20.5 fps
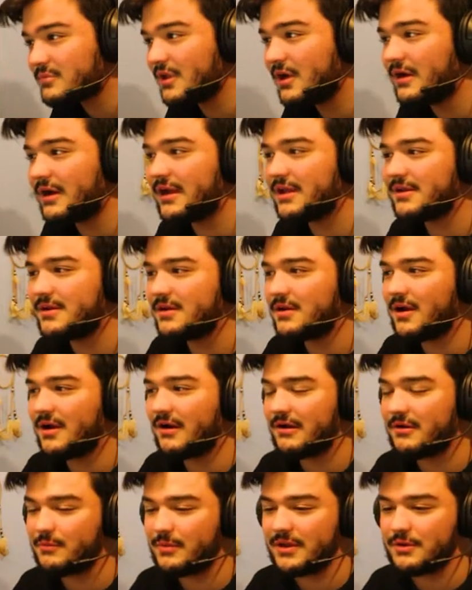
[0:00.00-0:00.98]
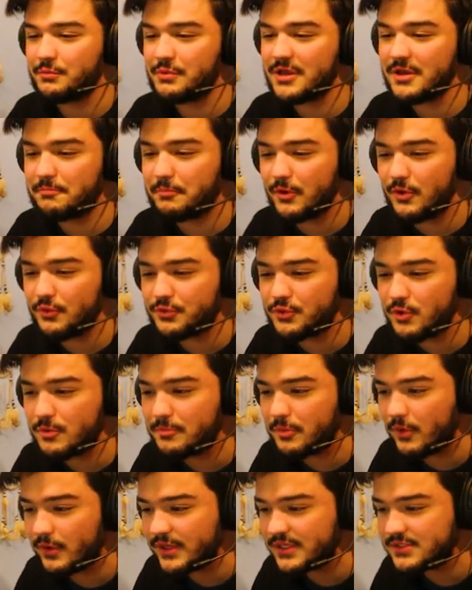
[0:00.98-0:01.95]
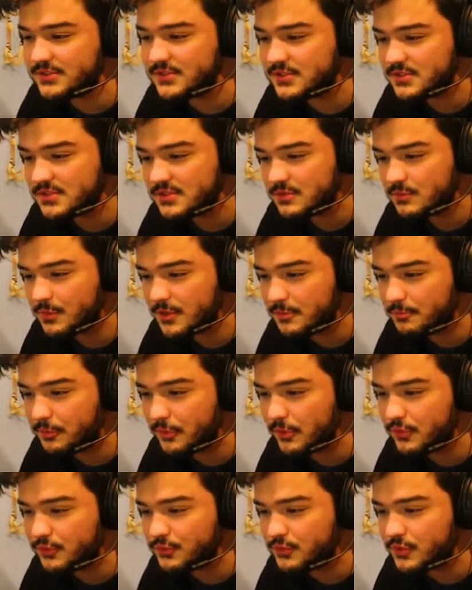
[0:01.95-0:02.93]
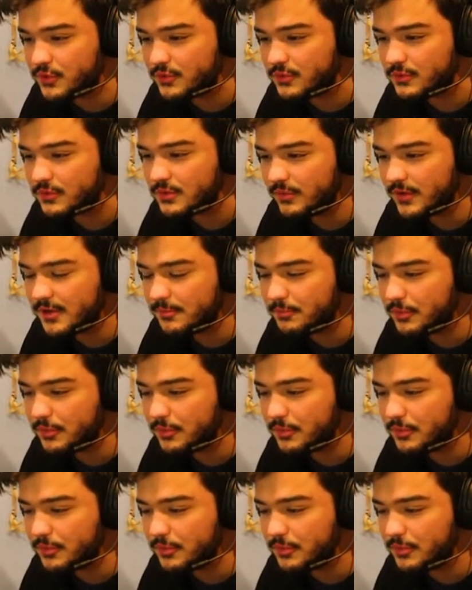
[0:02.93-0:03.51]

All right. We can pull through, boys. We can pull through.